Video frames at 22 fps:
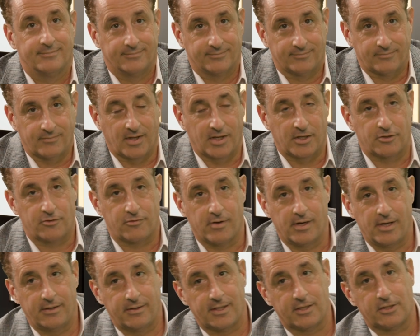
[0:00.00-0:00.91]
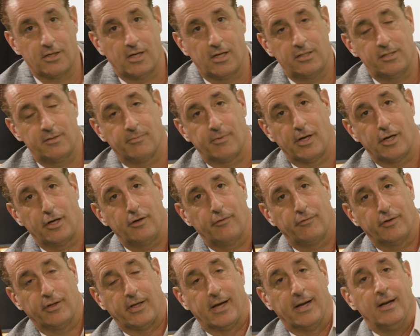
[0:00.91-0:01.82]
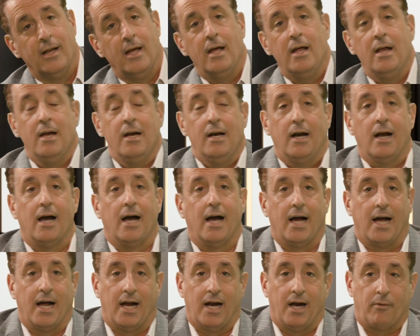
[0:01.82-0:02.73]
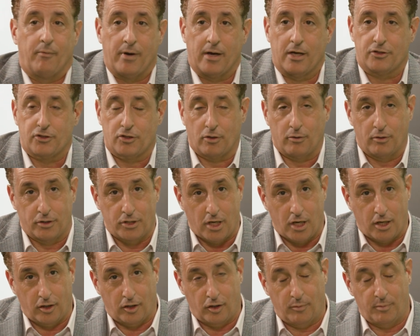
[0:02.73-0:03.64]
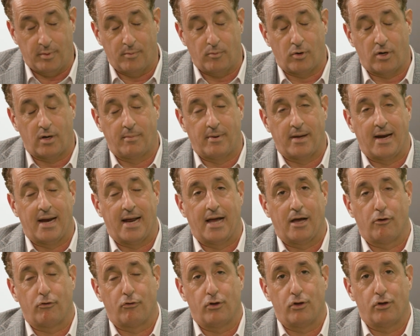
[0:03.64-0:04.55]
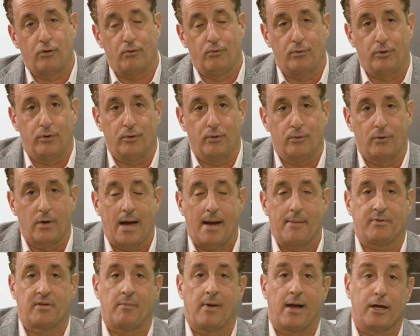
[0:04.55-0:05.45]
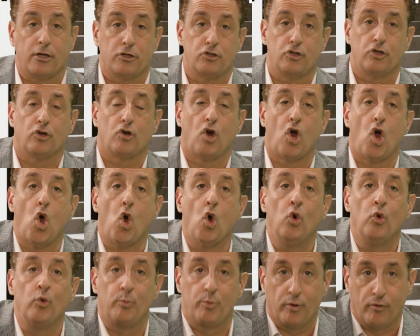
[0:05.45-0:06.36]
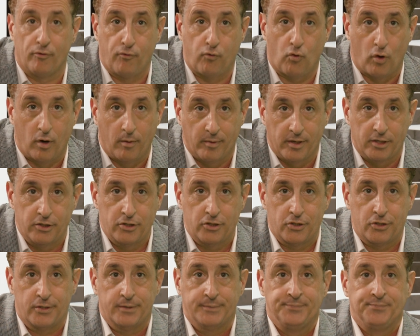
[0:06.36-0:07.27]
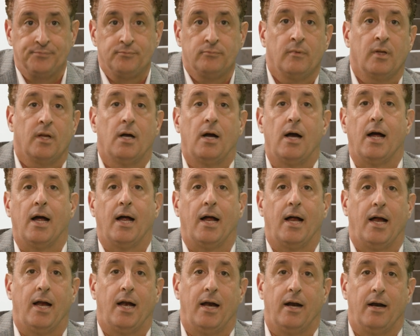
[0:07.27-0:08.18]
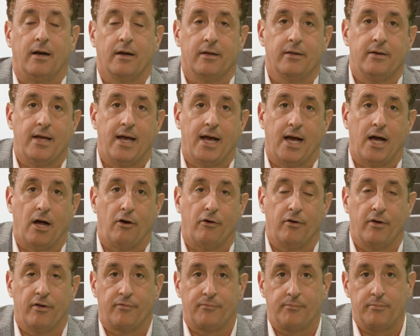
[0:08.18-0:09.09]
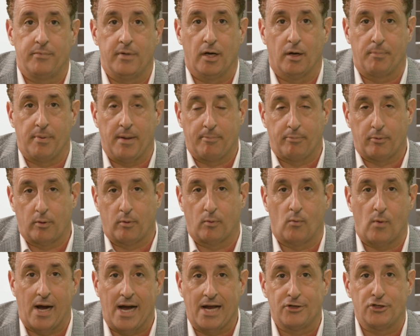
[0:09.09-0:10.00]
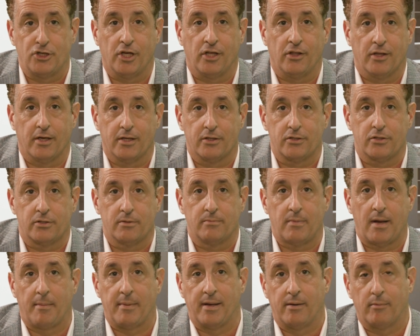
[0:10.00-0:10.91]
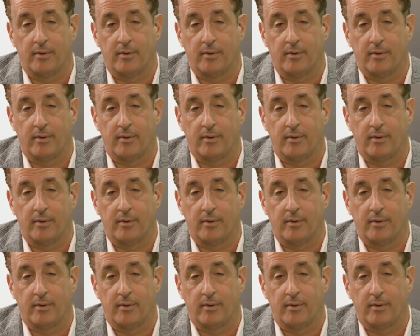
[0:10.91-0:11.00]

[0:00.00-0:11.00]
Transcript: That's great. That's awesome. Thank you for that. We're also going to talk a little bit more about how you optimize your own performance. Now, if people are watching this, I mean,